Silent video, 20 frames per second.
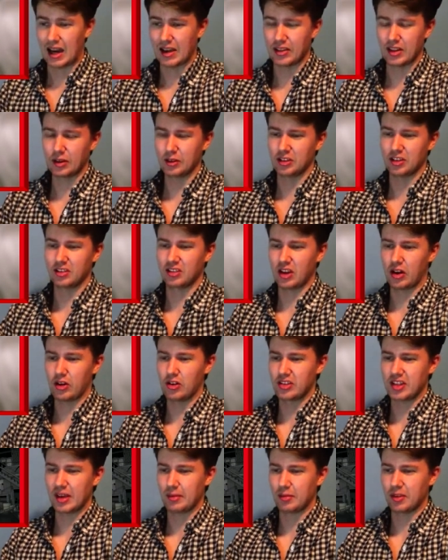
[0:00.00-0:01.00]
I thought it was a
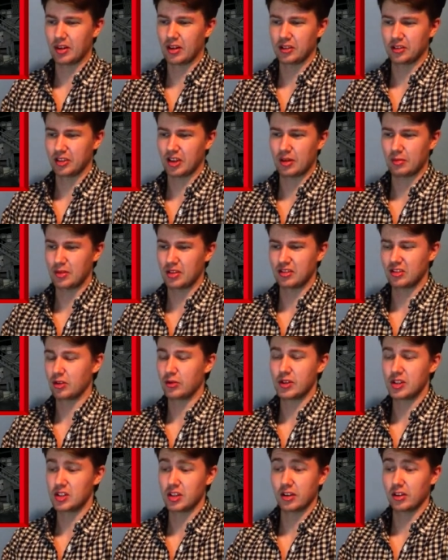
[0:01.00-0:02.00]
stereotype that all zombies
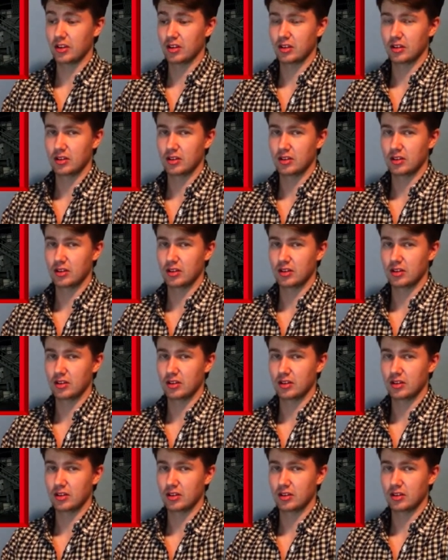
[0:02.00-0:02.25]
know each other.